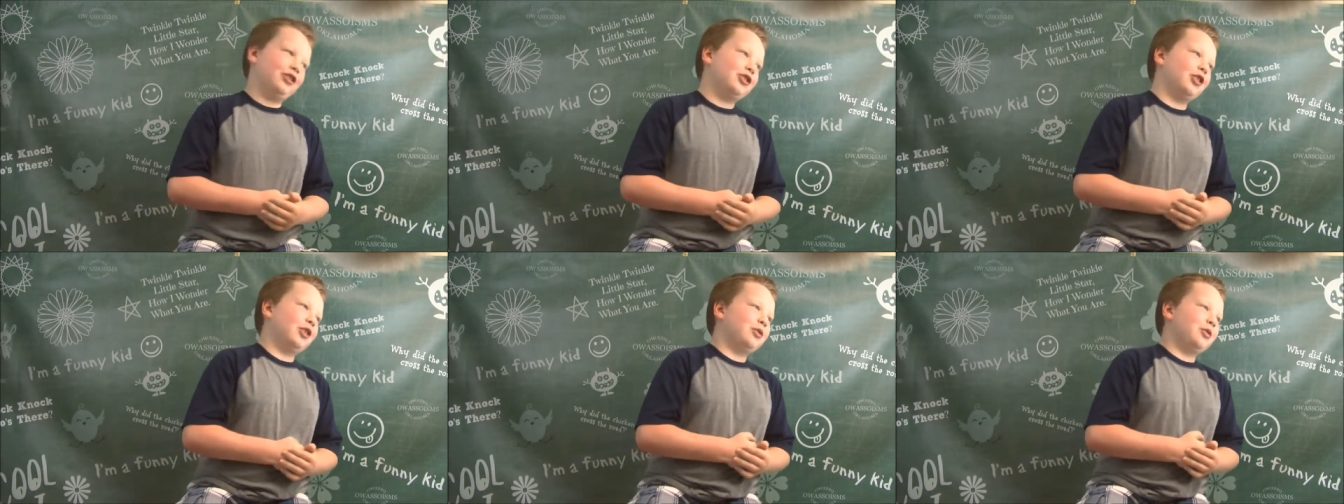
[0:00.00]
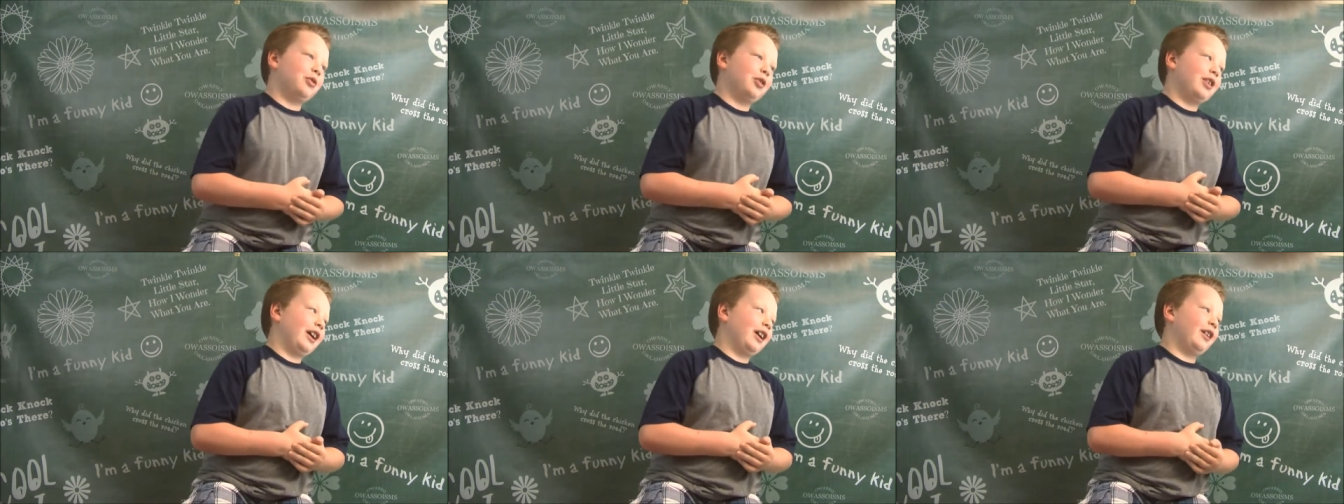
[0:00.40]
stroke will
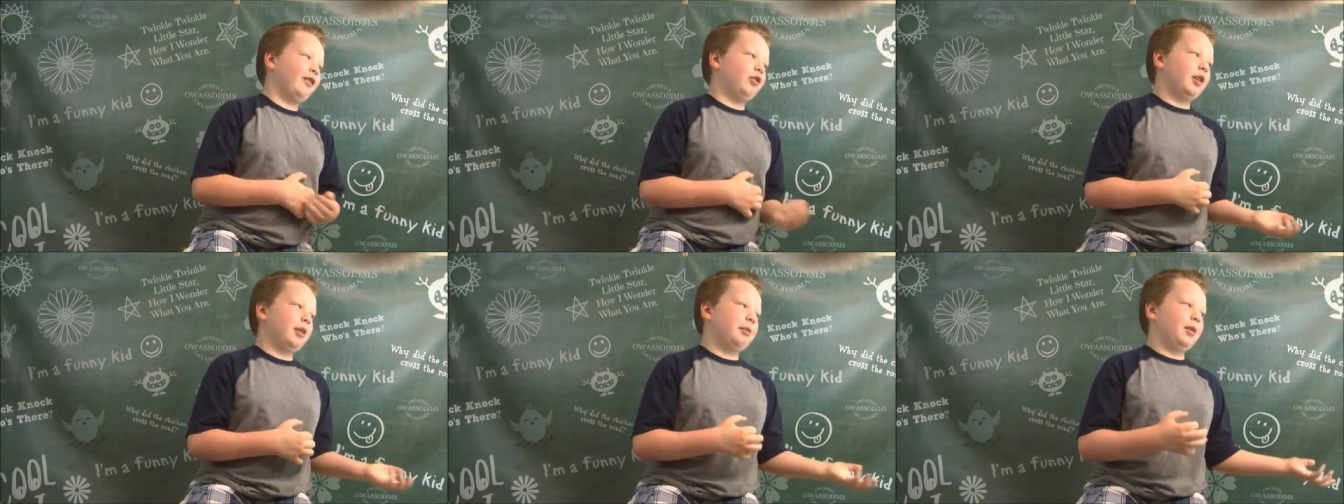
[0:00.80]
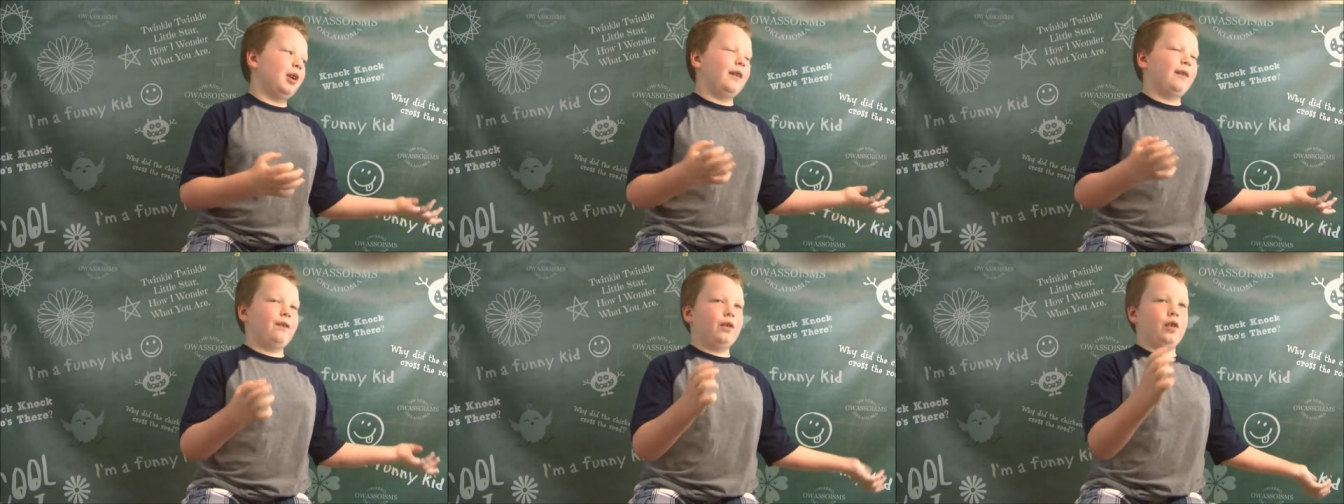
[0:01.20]
kind of sum it
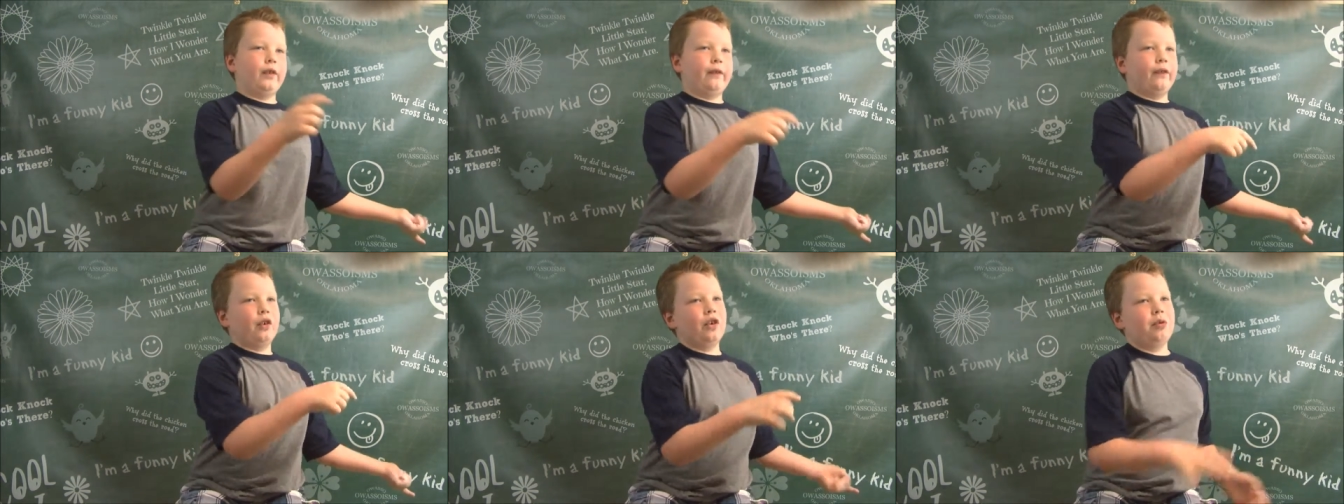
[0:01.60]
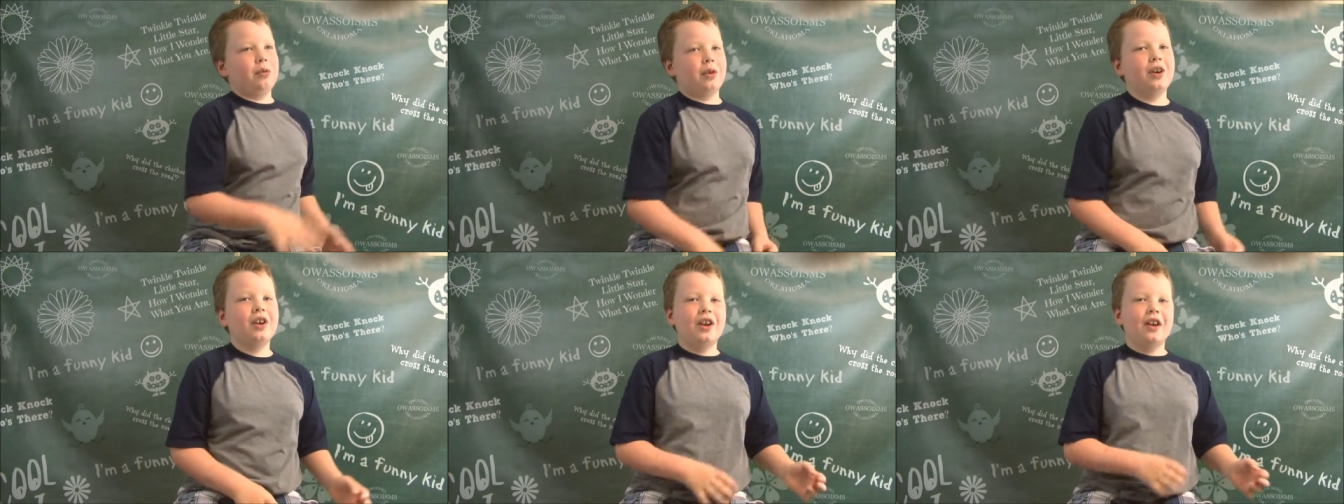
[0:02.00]
up for the first
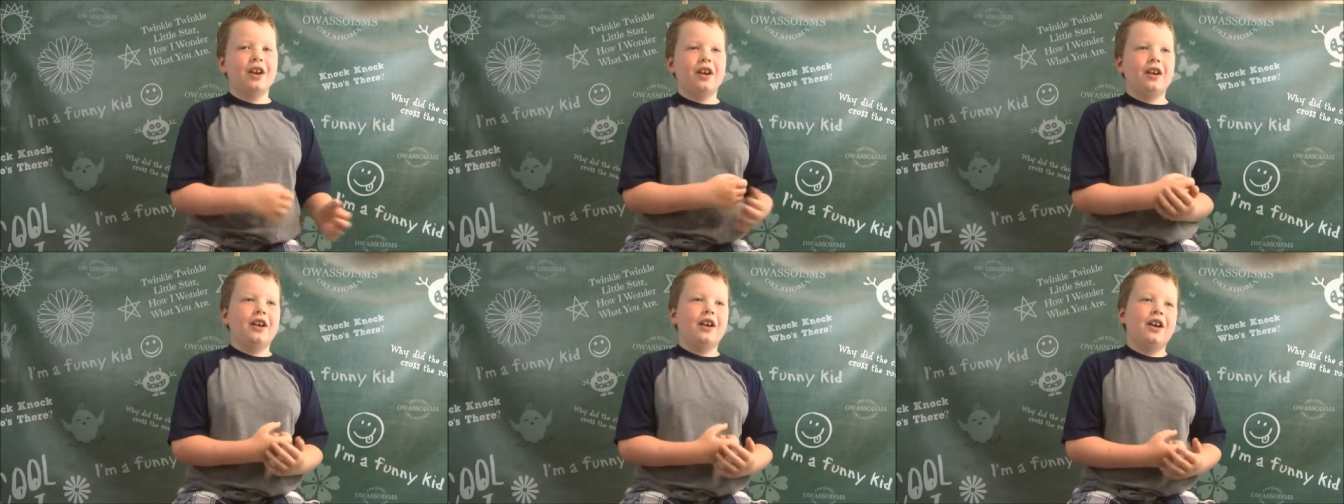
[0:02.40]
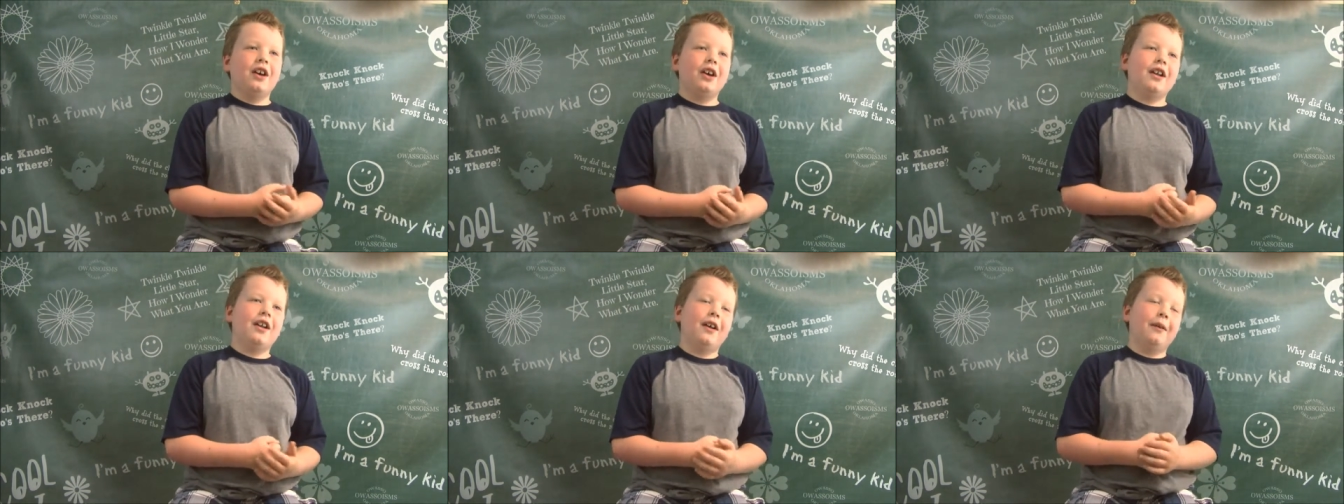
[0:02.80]
one. Okay.
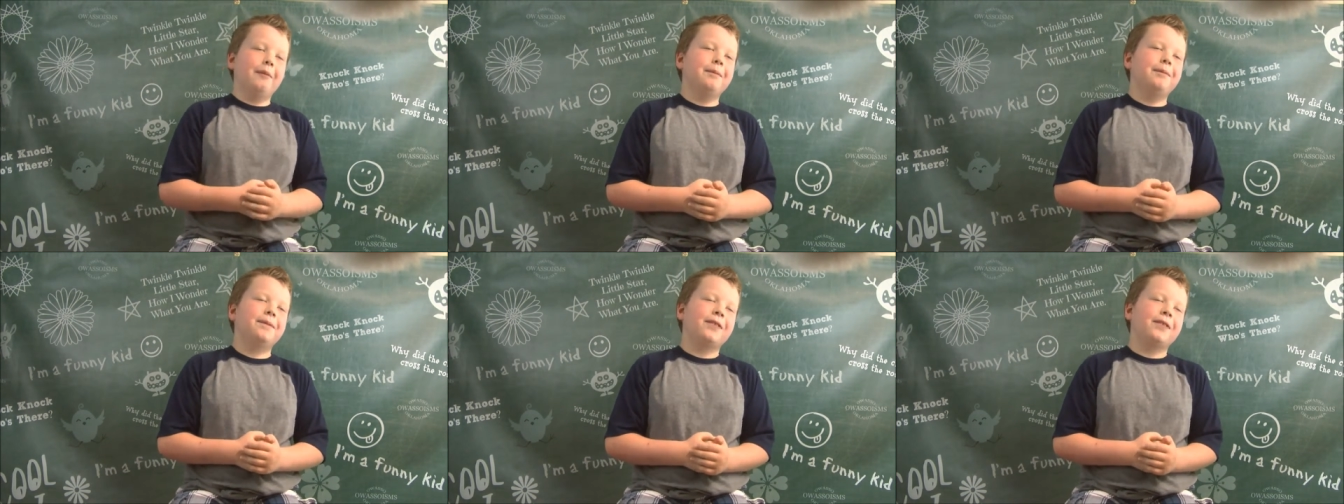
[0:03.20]
Um,